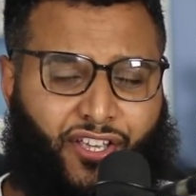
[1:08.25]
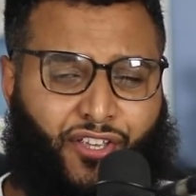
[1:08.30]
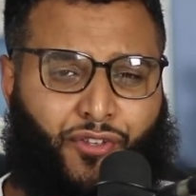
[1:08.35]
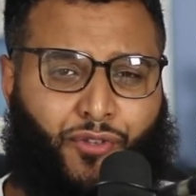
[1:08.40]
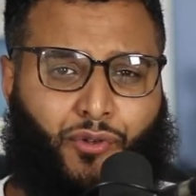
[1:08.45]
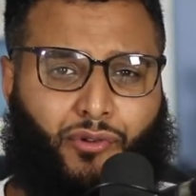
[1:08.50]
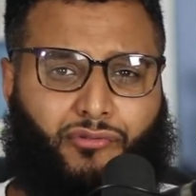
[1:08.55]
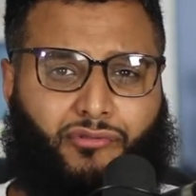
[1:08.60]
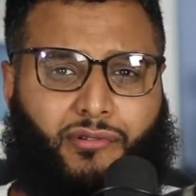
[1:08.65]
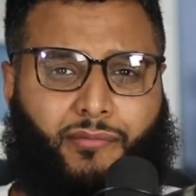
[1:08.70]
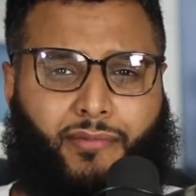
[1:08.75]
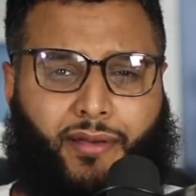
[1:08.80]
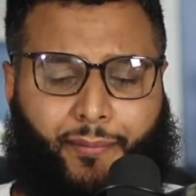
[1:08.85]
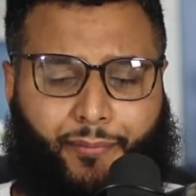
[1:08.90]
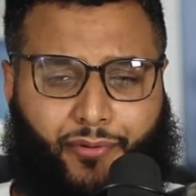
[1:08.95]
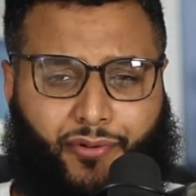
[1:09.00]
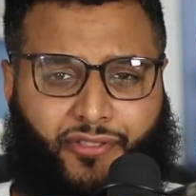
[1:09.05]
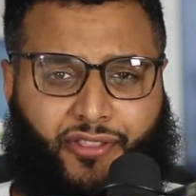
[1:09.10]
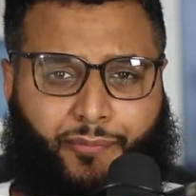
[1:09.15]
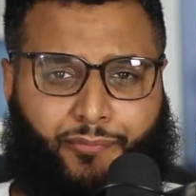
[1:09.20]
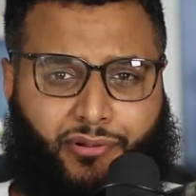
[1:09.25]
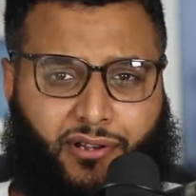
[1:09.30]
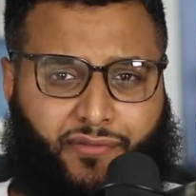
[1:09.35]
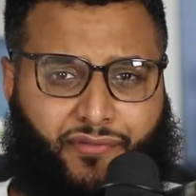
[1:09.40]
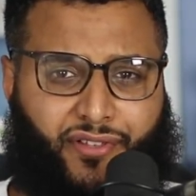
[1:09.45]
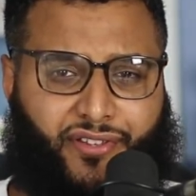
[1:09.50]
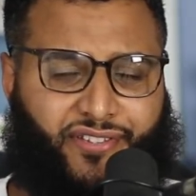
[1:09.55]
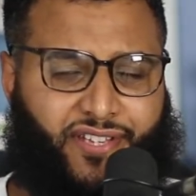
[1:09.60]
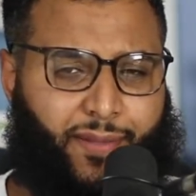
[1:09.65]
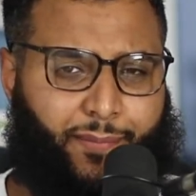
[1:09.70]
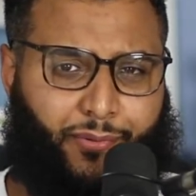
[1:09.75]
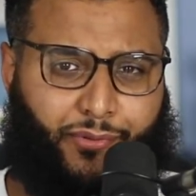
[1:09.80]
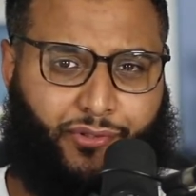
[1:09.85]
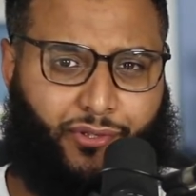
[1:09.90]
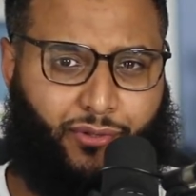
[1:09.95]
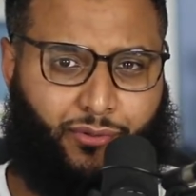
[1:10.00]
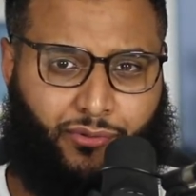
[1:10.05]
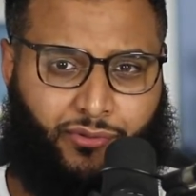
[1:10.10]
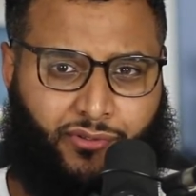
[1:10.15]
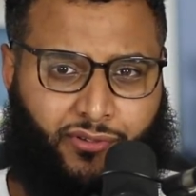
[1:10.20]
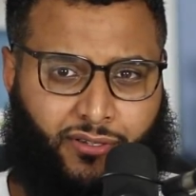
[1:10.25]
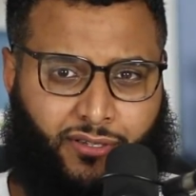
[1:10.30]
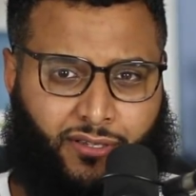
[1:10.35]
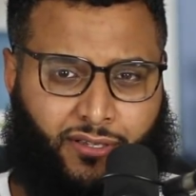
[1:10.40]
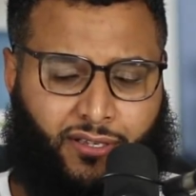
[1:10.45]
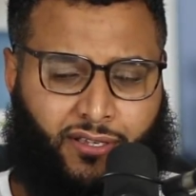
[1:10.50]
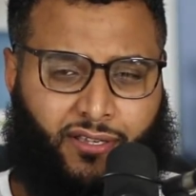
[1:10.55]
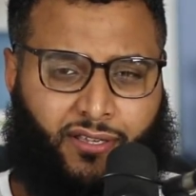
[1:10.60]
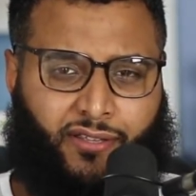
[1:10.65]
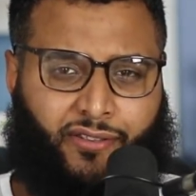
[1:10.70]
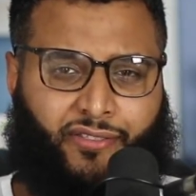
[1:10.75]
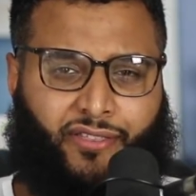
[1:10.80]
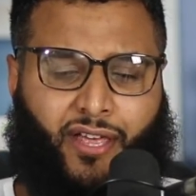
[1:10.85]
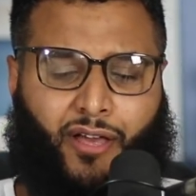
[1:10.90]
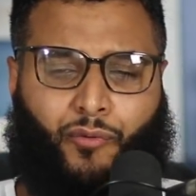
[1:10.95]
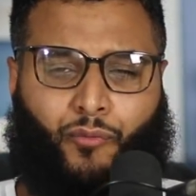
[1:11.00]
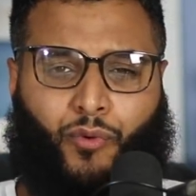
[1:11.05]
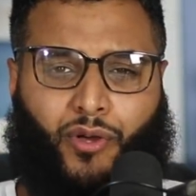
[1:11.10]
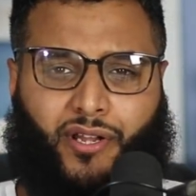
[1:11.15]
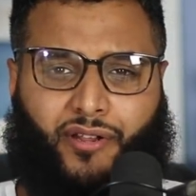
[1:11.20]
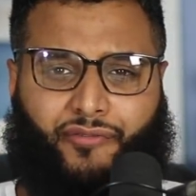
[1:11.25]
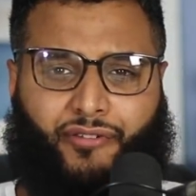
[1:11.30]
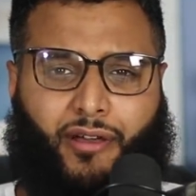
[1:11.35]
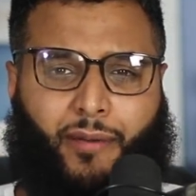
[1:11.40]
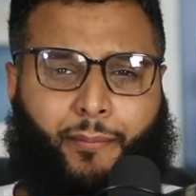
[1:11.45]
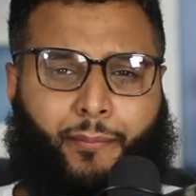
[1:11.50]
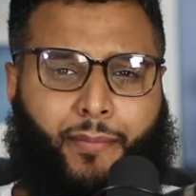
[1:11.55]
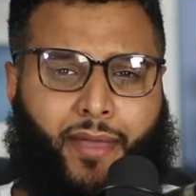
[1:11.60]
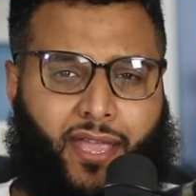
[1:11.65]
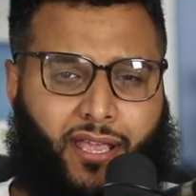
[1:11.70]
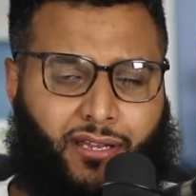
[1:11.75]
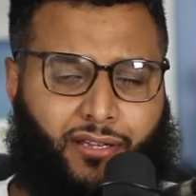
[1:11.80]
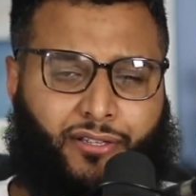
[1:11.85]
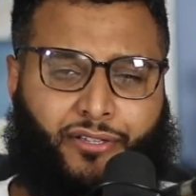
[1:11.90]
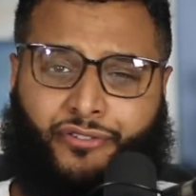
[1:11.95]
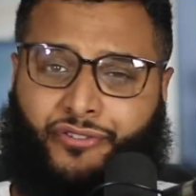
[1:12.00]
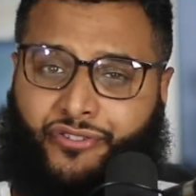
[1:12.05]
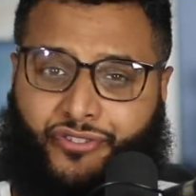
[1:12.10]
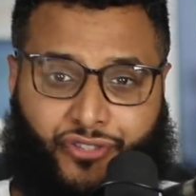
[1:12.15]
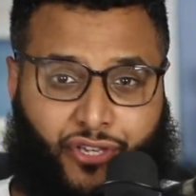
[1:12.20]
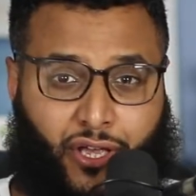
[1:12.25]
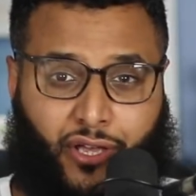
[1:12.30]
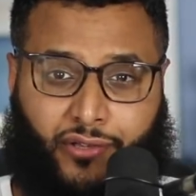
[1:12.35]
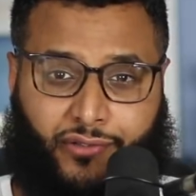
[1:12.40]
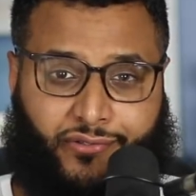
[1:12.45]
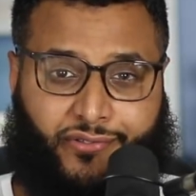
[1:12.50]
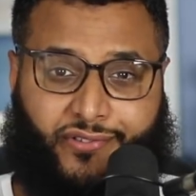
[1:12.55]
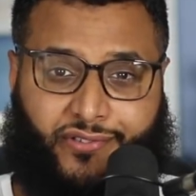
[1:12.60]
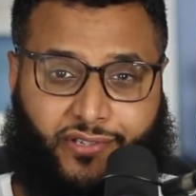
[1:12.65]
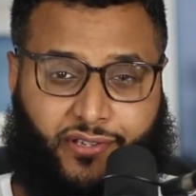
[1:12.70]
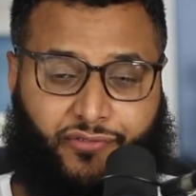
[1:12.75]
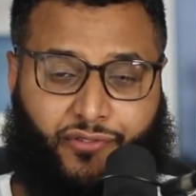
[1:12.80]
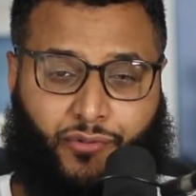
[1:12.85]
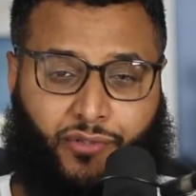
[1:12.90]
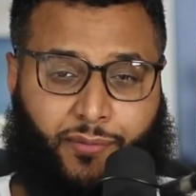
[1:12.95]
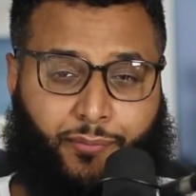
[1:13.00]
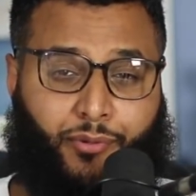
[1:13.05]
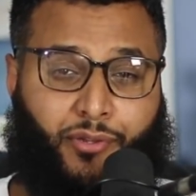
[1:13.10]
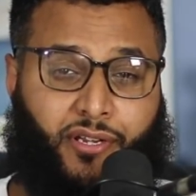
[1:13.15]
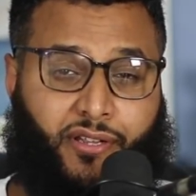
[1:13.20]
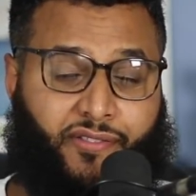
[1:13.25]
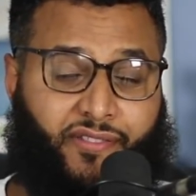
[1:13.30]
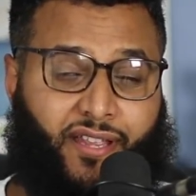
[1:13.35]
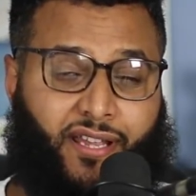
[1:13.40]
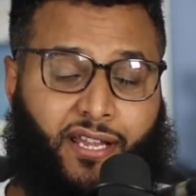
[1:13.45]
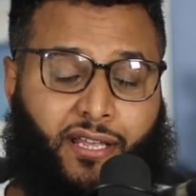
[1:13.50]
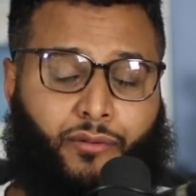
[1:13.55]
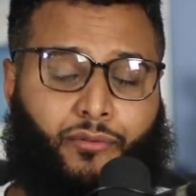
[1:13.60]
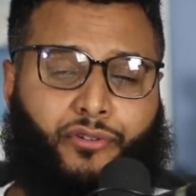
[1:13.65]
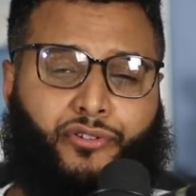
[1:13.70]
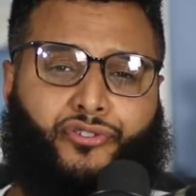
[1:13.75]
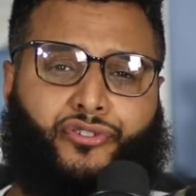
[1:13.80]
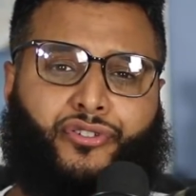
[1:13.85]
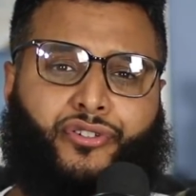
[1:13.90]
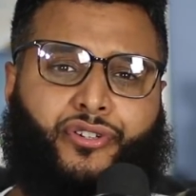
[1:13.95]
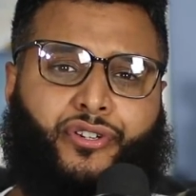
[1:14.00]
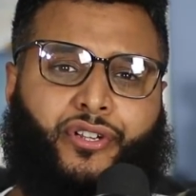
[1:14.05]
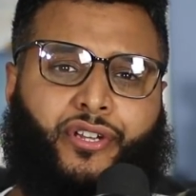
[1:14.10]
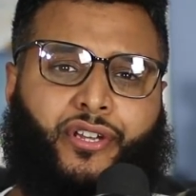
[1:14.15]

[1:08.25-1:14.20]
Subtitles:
You'll remember in the previous episode that one of her main concerns, if you want to put it in that language,